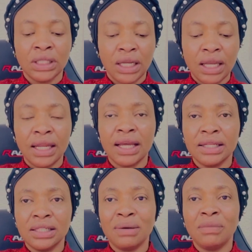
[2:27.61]

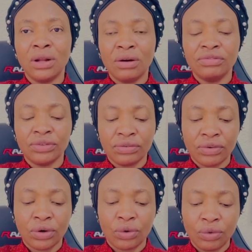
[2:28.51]
Let them love you
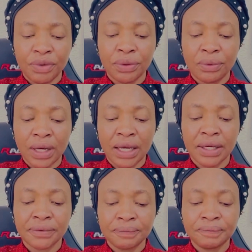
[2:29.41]
for whom you
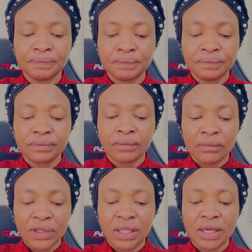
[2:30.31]
are.
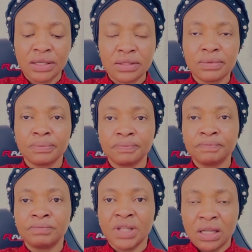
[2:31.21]
Yes.
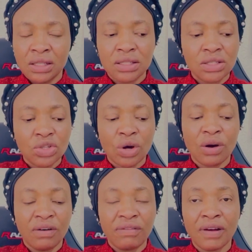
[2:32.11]
This is your
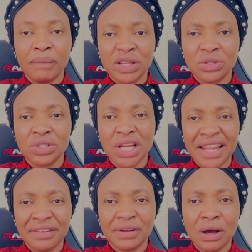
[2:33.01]
confirmation,
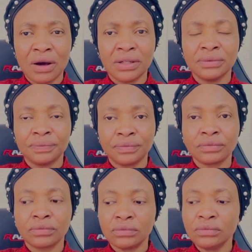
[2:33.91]
child of God.
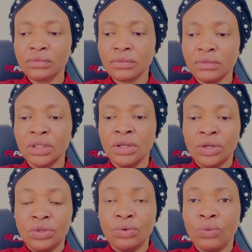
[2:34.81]

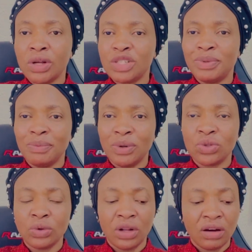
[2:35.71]
You want people
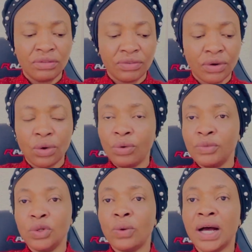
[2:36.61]
to love you for
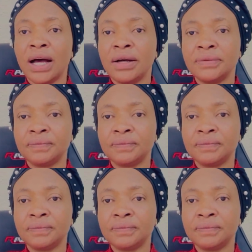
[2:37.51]
whom you are?